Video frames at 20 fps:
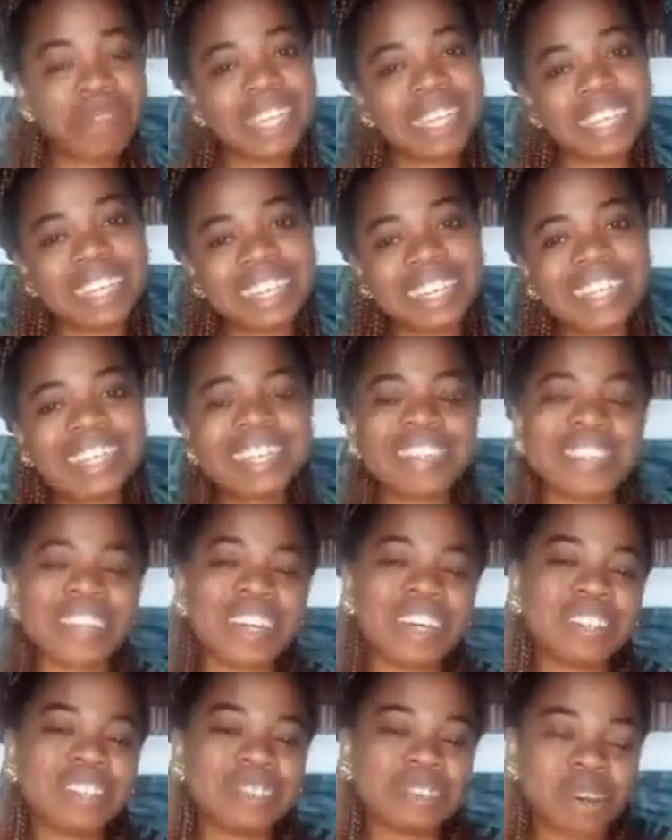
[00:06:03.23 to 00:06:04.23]
please, you
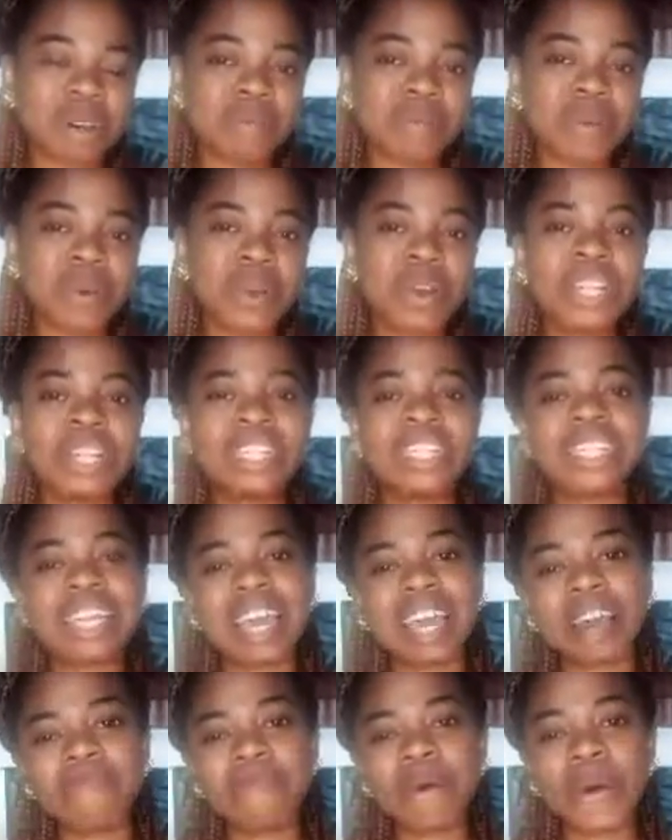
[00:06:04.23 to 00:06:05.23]
can drop
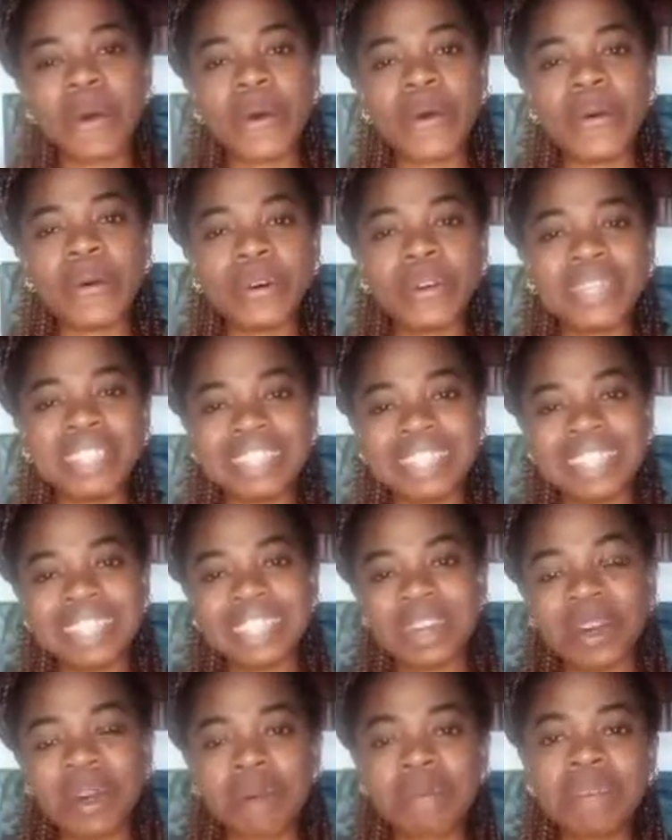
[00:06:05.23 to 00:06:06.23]
them on
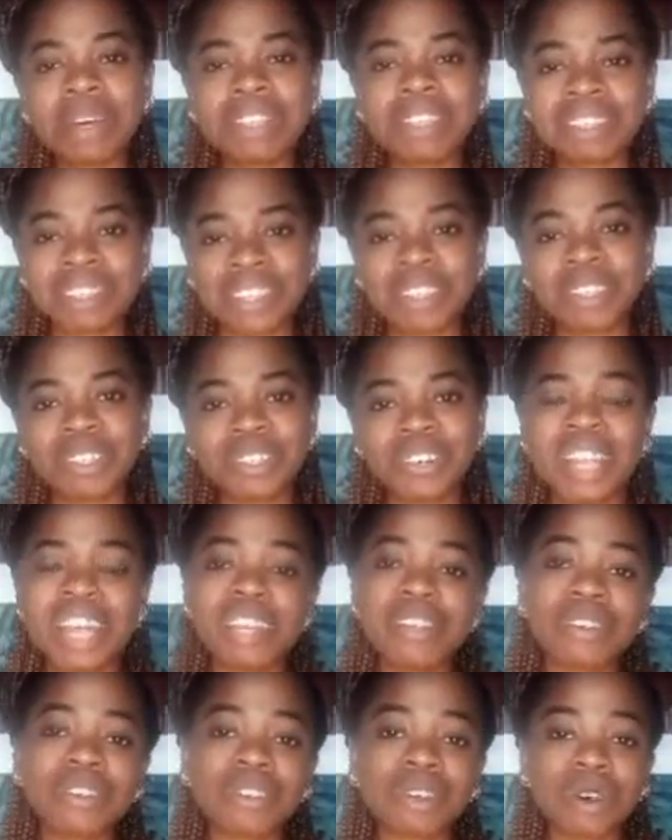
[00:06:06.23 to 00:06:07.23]
the comment section.
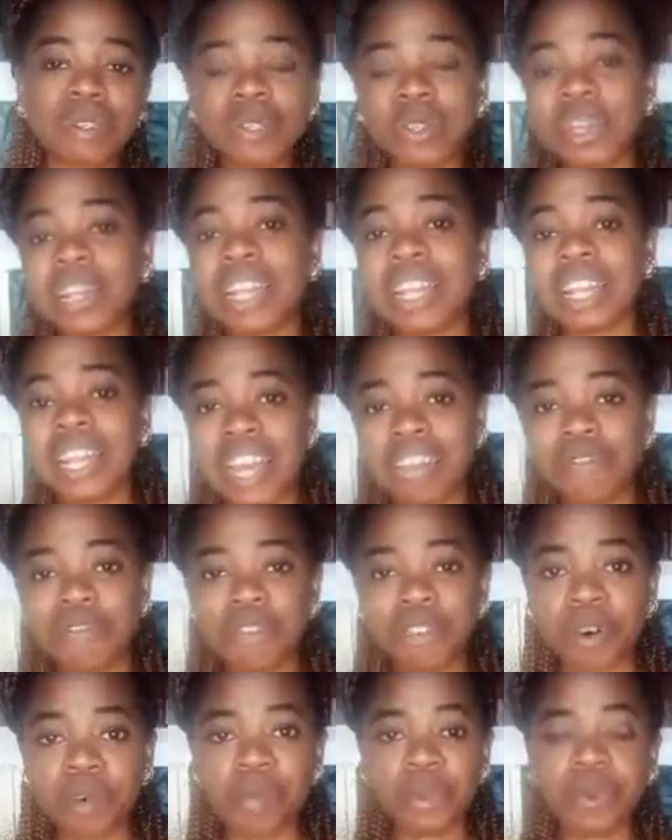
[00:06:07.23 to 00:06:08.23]
Let us also learn
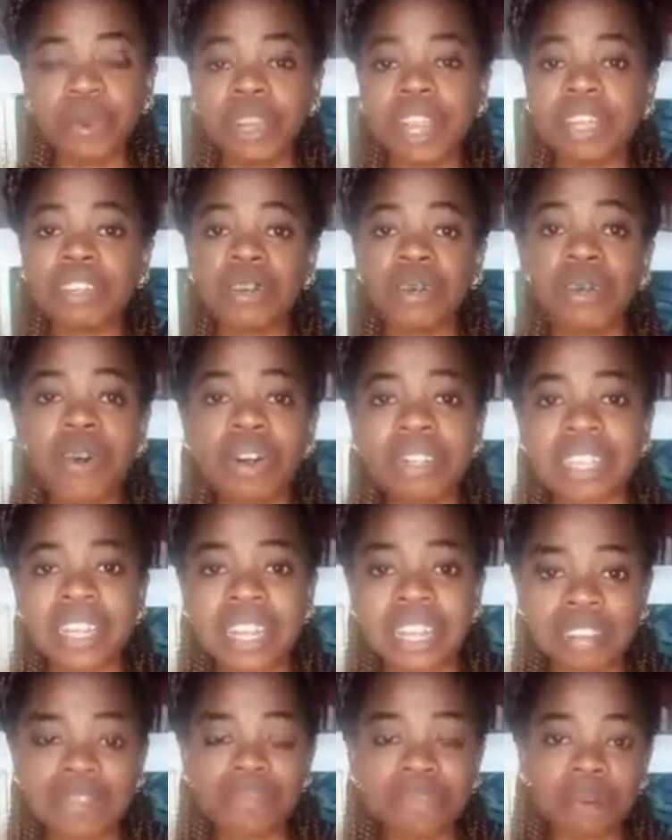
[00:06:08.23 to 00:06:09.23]
from you. Let the world
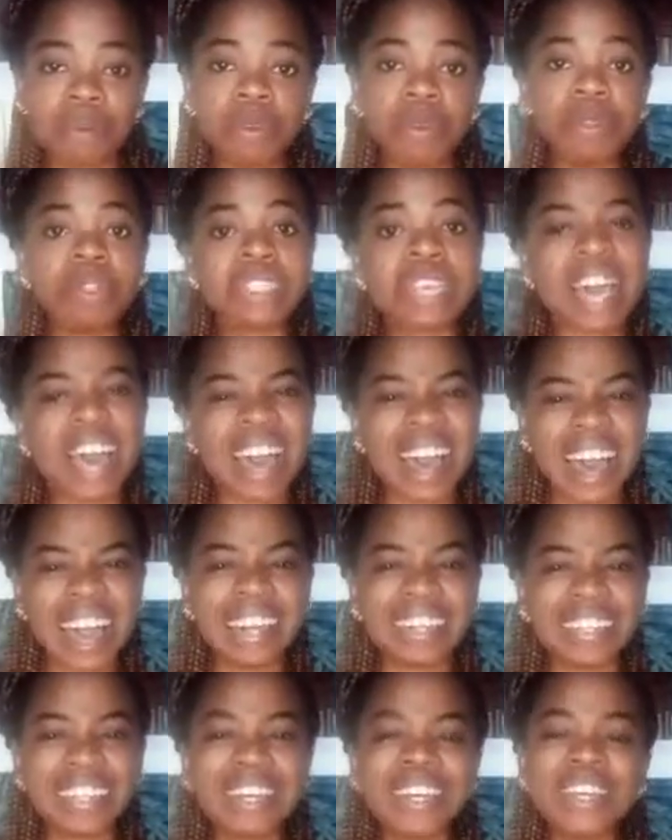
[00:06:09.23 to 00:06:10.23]
learn from you. Don't
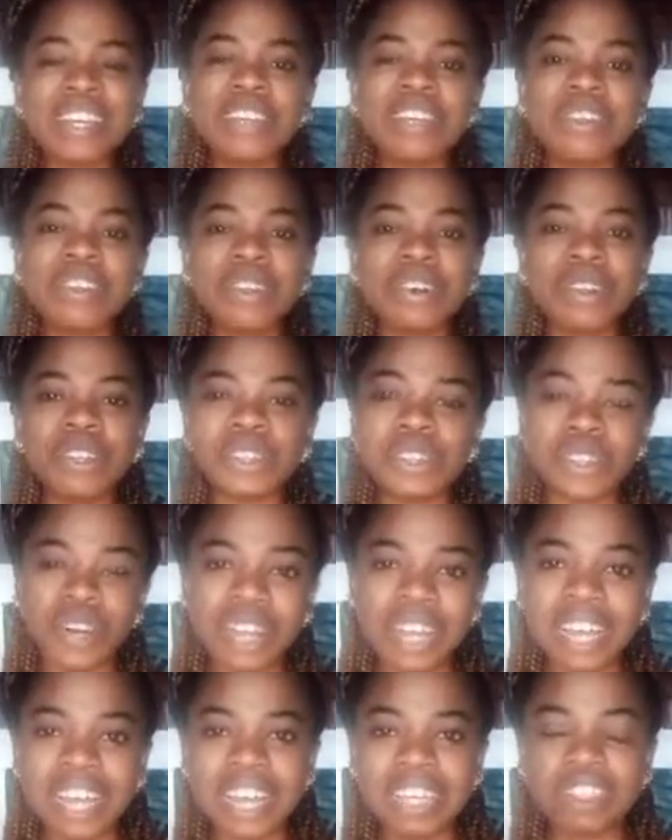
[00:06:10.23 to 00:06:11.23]
hide your
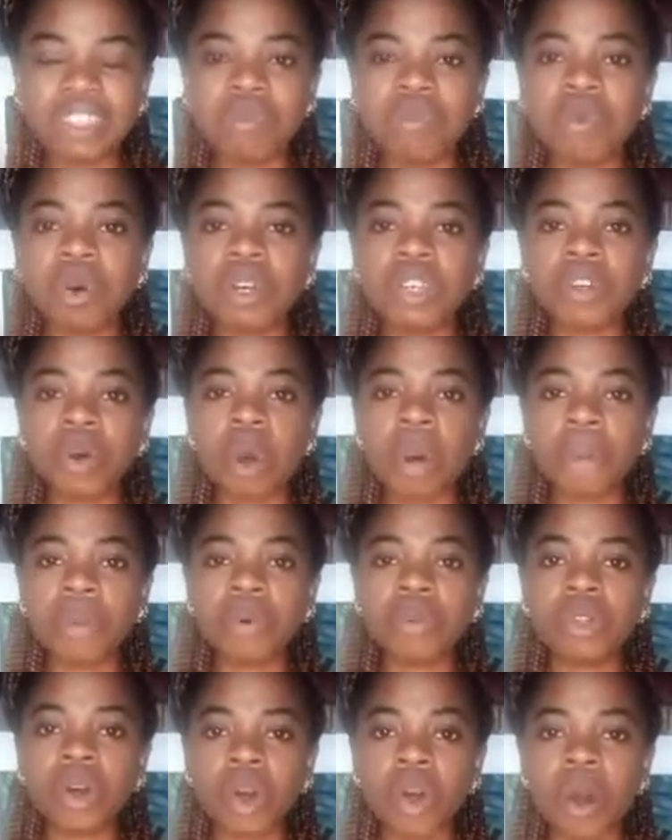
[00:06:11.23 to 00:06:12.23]
knowledge. The more you
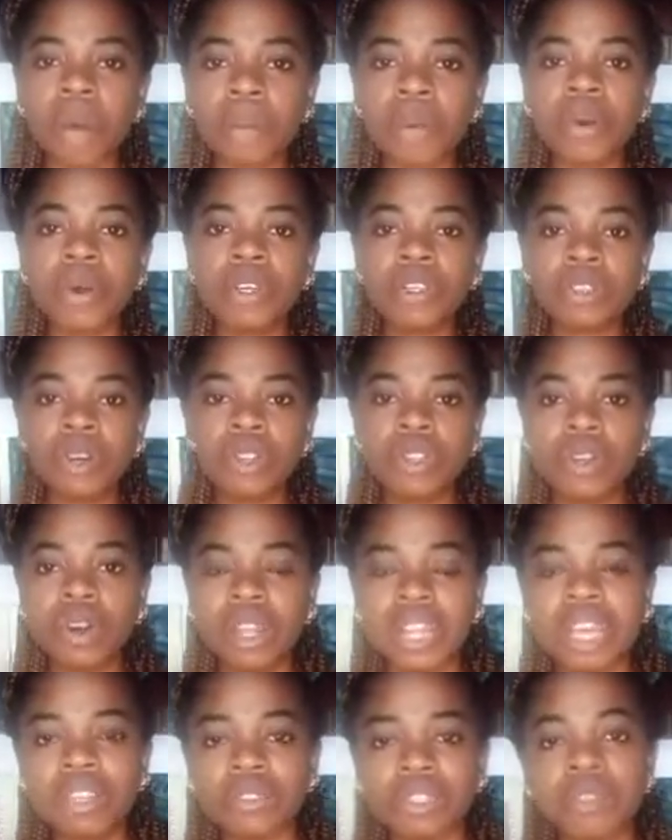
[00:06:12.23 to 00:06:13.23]
open up your
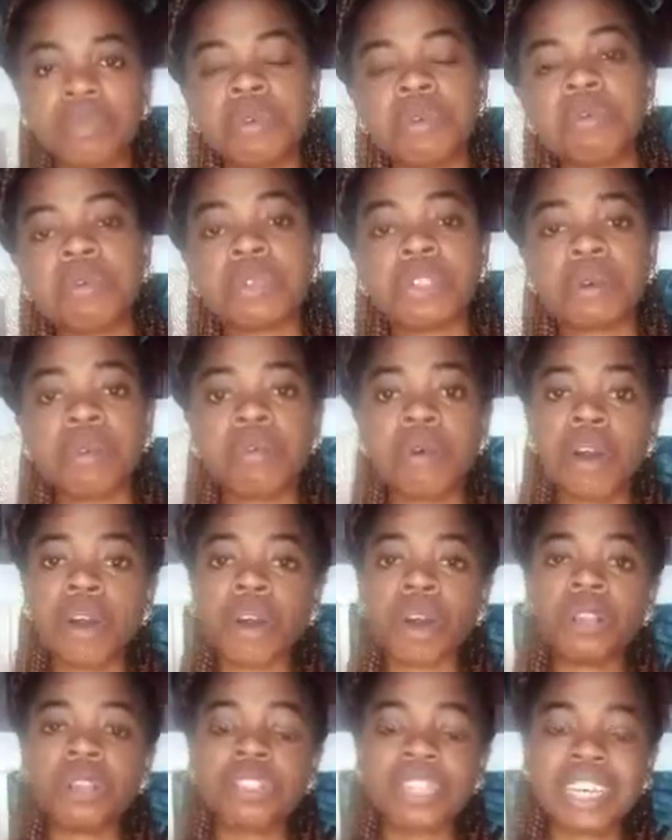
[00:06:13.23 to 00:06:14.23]
knowledge with people, the more
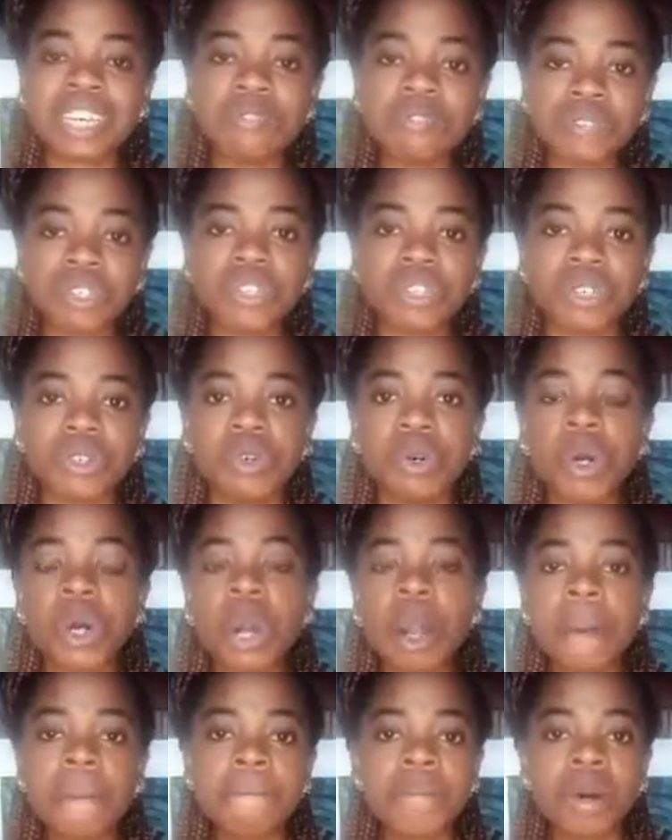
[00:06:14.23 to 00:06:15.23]
God gives you
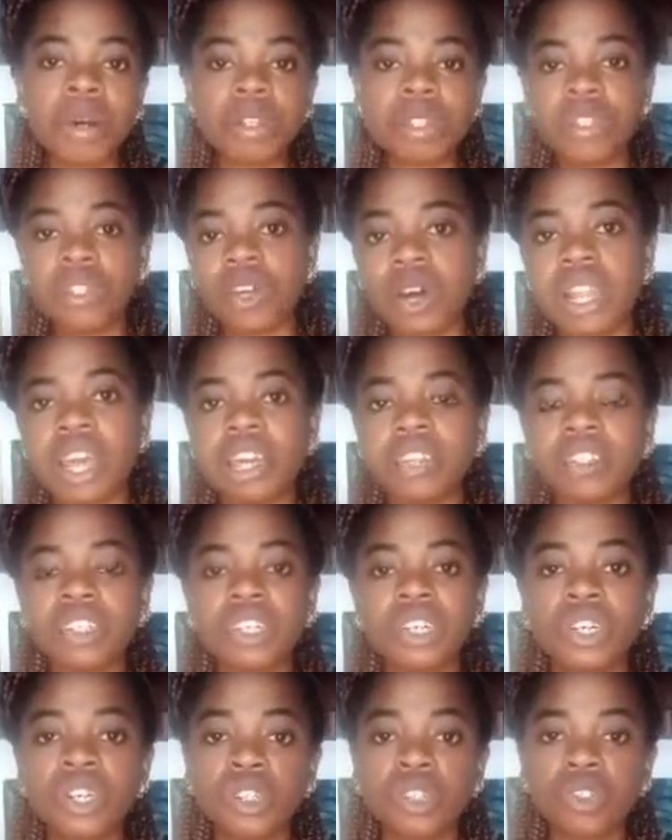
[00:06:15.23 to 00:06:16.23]
more knowledge
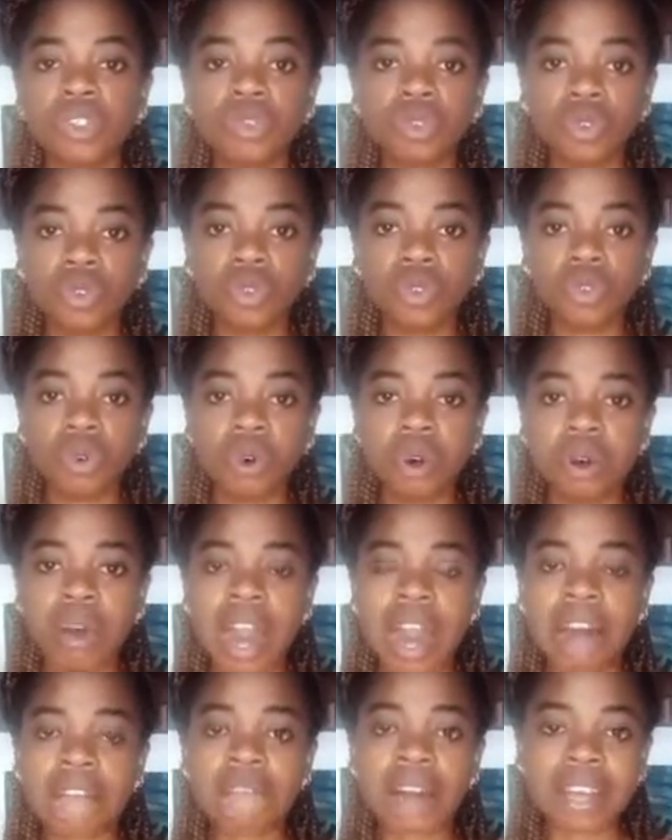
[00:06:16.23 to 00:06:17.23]
to
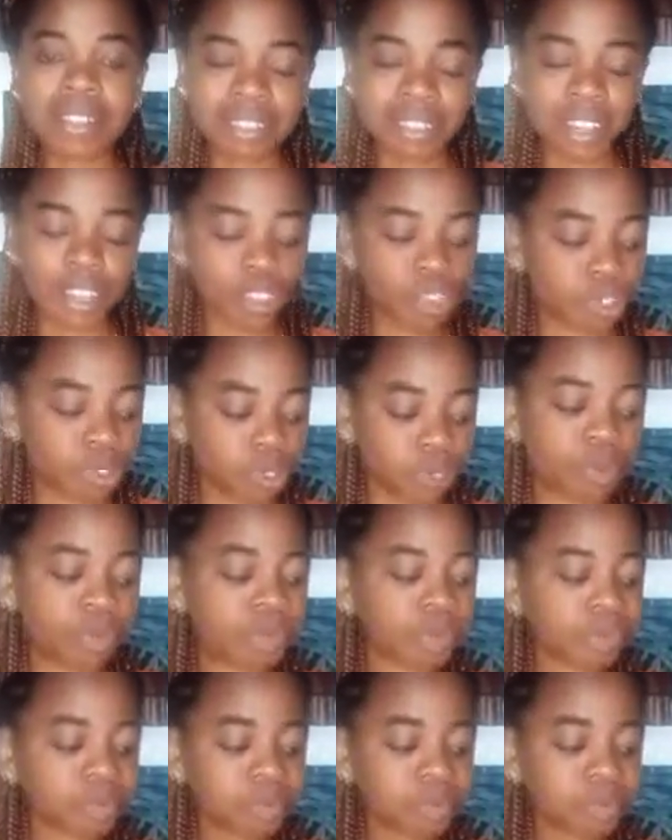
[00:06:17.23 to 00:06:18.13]
have access to.